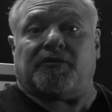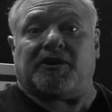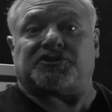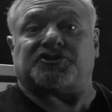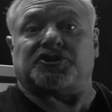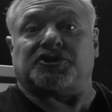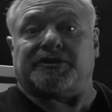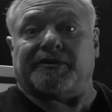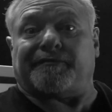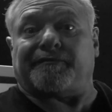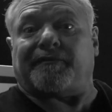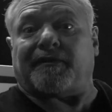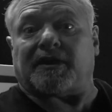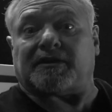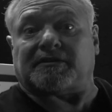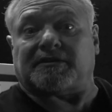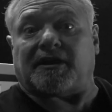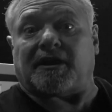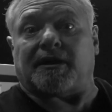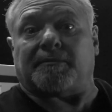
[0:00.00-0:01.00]
Hey, Richie,
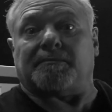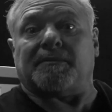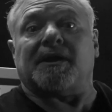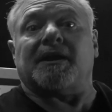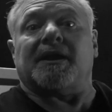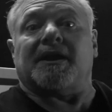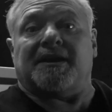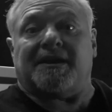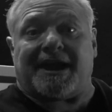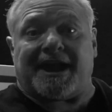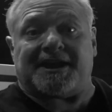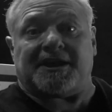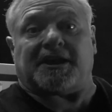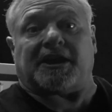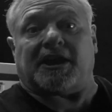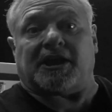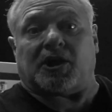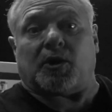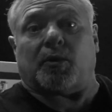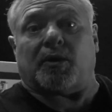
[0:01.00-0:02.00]
you're fucked up.
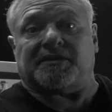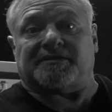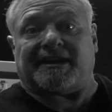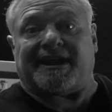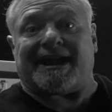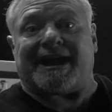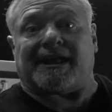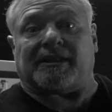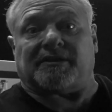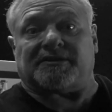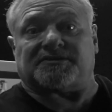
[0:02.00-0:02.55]
Now you're gonna go on